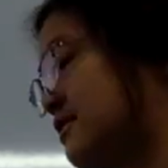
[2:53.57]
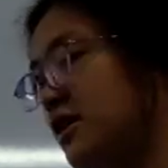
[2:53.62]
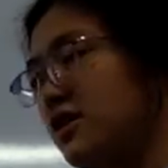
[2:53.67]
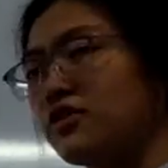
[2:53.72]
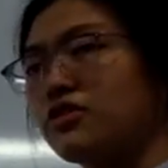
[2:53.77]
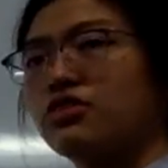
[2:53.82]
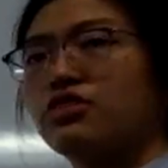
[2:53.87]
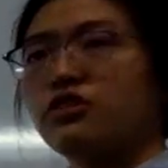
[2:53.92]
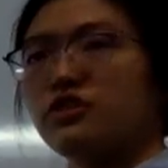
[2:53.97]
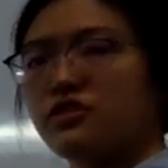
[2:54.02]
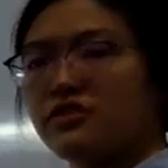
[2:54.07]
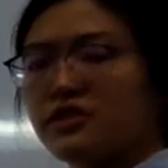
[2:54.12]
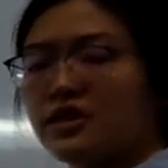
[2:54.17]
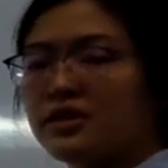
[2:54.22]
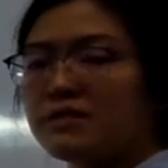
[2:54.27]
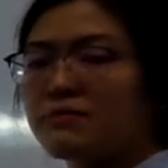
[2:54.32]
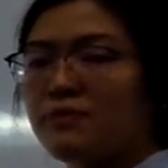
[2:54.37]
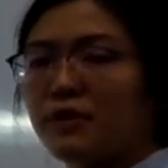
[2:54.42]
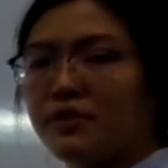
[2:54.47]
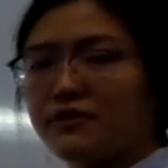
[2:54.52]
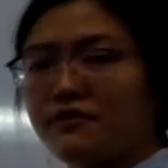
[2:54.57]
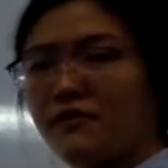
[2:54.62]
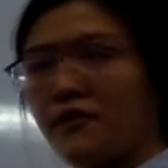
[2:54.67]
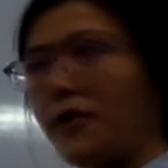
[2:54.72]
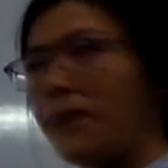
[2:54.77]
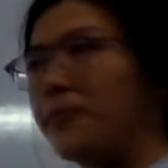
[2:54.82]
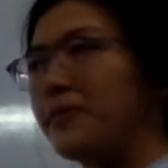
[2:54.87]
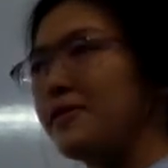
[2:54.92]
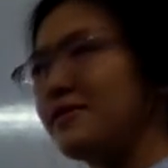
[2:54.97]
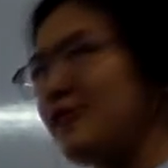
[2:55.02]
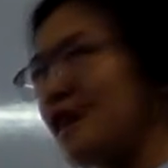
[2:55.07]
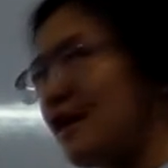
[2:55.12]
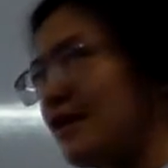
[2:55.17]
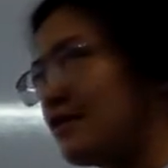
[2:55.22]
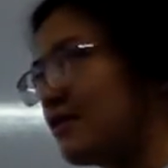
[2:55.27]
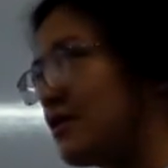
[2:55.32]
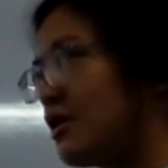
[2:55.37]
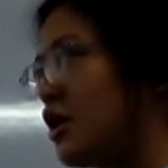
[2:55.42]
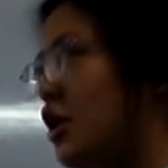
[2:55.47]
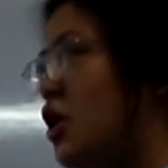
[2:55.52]
13.4%,
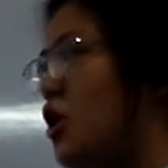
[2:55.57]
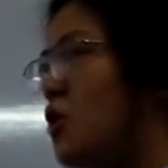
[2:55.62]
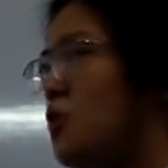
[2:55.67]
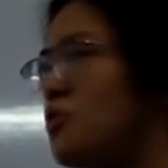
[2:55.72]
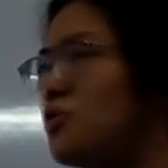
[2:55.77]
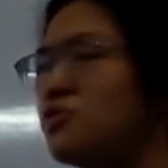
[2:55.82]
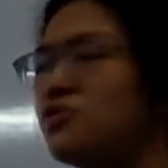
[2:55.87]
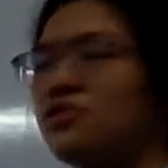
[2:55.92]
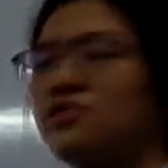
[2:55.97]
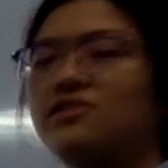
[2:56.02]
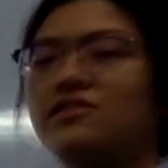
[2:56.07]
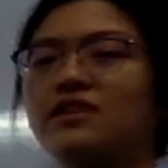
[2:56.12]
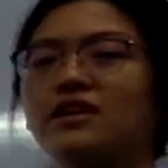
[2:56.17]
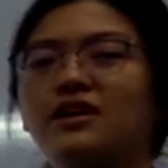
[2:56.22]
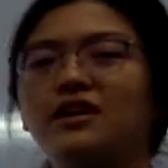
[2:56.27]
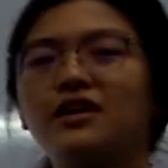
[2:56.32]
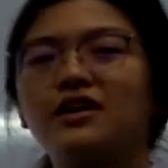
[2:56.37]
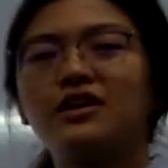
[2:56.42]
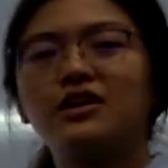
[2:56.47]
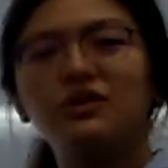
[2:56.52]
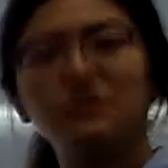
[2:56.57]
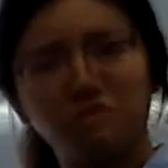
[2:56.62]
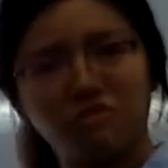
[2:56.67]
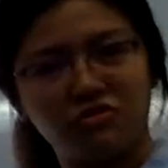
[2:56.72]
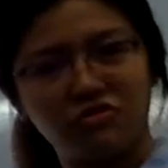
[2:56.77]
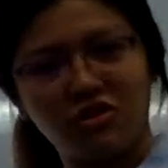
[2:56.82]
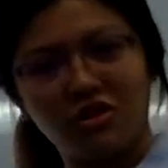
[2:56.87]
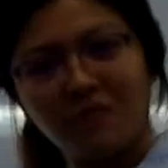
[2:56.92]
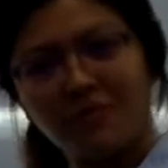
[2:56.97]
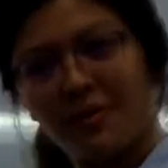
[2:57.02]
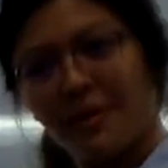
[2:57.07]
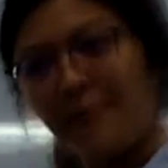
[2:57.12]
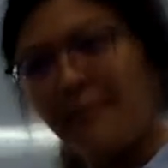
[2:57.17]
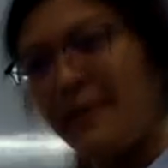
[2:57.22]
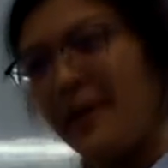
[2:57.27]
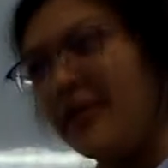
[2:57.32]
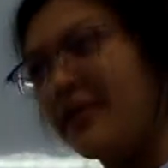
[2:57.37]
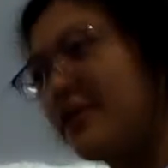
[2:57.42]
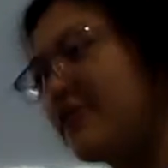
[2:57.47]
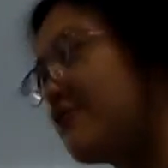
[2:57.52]
which is a huge drop
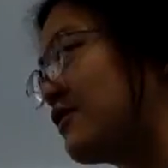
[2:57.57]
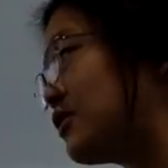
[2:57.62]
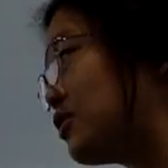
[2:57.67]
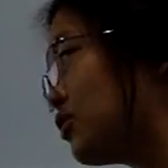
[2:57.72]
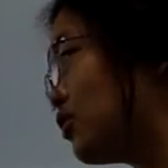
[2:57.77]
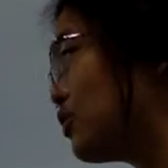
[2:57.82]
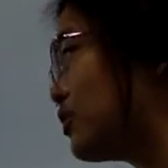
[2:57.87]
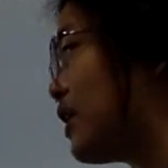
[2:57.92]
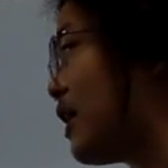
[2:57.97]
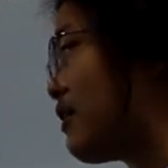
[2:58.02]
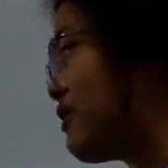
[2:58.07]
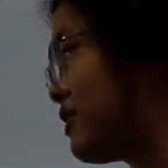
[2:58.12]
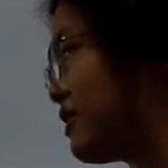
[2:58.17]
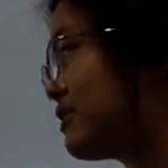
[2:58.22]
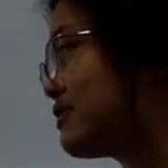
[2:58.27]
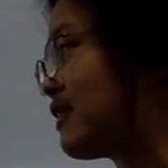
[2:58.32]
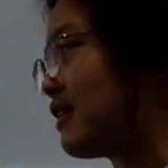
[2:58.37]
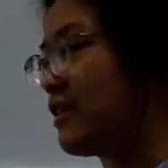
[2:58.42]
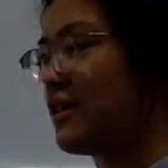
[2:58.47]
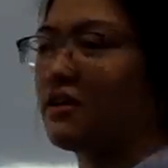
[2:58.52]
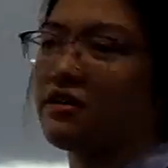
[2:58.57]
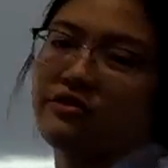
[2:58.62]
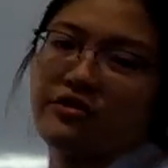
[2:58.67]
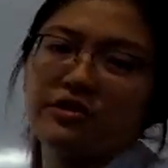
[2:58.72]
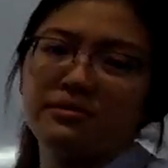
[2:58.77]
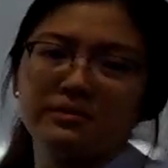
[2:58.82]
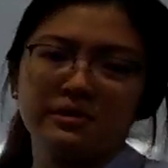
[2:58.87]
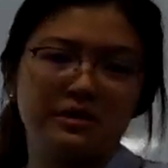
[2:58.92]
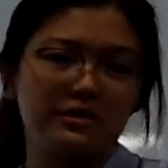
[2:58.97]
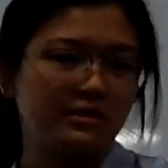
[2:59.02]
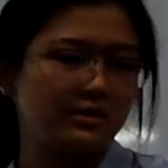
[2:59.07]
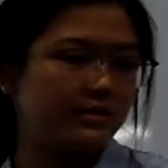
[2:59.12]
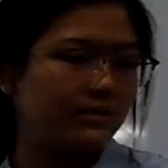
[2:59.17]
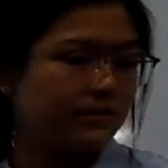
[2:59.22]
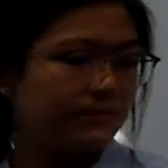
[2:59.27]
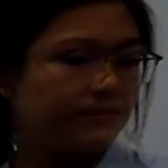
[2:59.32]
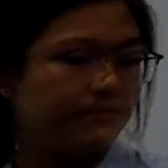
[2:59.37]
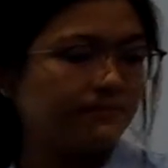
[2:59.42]
compared, even though there is an increment.